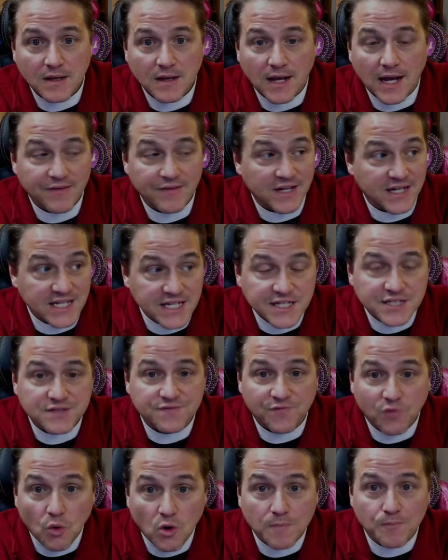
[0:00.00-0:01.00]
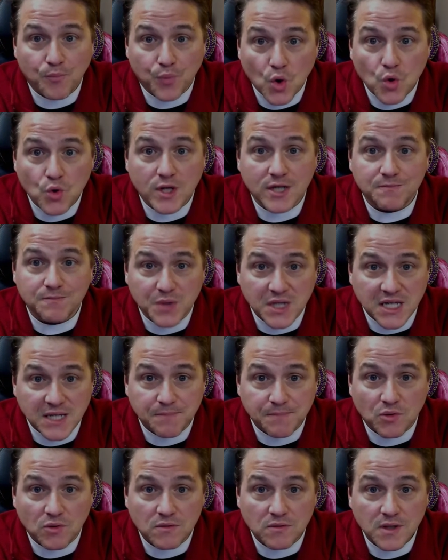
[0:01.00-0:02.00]
and that he is for broken
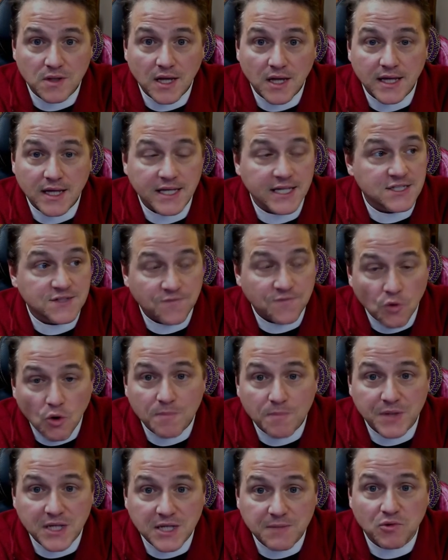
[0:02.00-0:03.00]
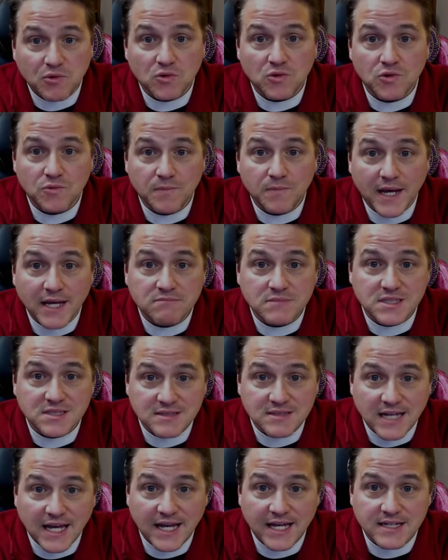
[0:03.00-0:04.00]
people. He is for people who make
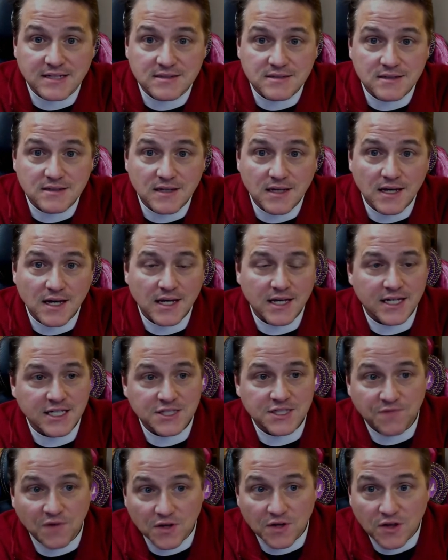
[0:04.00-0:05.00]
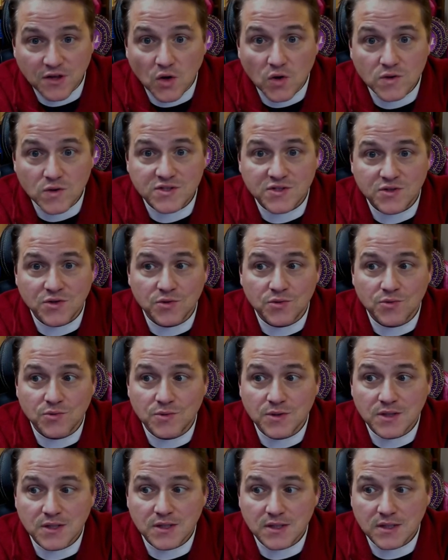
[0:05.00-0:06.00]
mistakes. He's for those who,
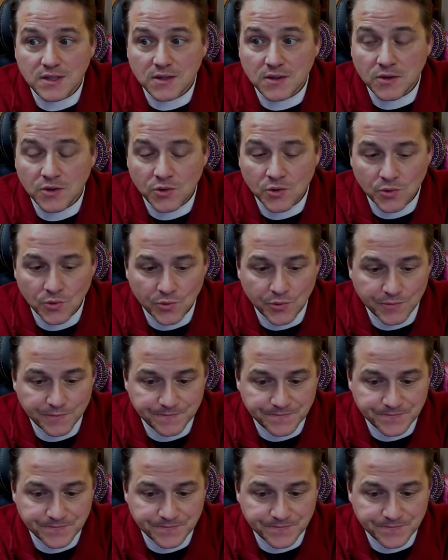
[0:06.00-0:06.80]
who